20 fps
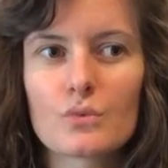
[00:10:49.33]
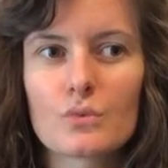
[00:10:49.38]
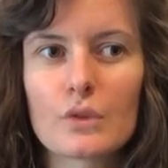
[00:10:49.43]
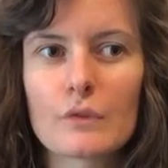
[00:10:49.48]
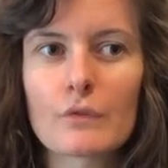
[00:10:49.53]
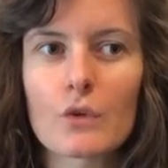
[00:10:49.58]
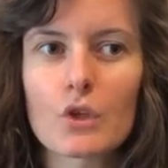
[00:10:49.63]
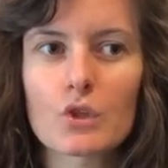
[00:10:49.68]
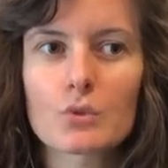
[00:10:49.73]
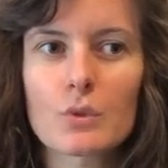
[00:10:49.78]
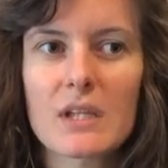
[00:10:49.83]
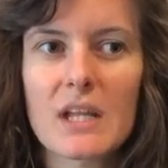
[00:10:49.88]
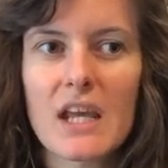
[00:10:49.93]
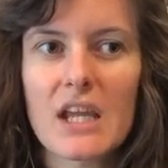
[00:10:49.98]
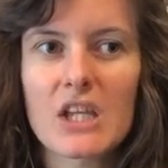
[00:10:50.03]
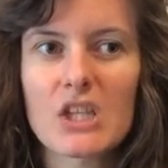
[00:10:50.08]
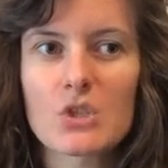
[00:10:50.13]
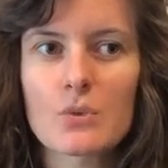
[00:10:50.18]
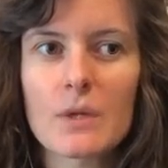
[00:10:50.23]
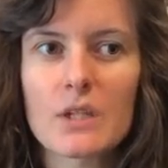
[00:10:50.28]
got to an
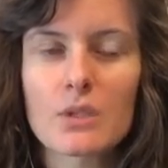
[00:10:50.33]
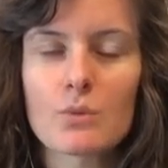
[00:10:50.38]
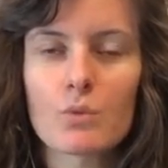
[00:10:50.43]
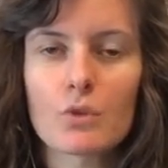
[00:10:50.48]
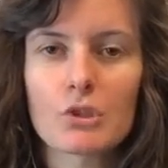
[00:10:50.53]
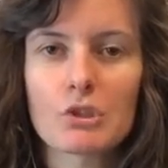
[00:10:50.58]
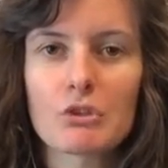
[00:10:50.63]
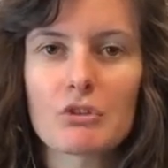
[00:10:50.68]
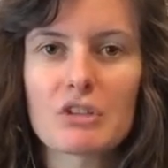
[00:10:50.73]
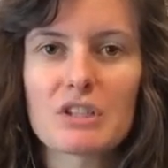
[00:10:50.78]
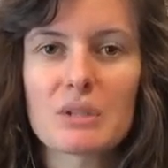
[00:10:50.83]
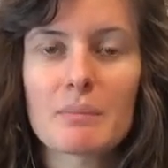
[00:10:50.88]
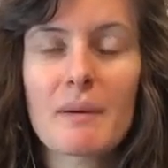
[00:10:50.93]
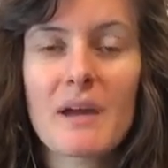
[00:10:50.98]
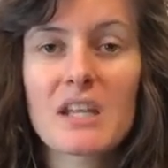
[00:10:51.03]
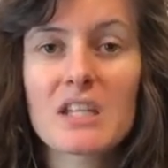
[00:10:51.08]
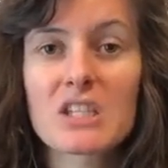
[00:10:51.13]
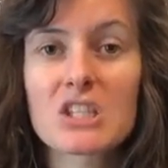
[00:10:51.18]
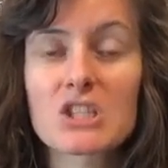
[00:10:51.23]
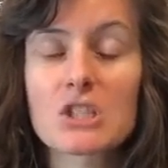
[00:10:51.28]
age where you want your
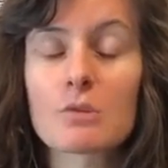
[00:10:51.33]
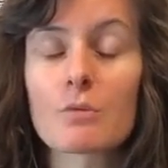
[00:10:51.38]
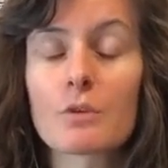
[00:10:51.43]
independence,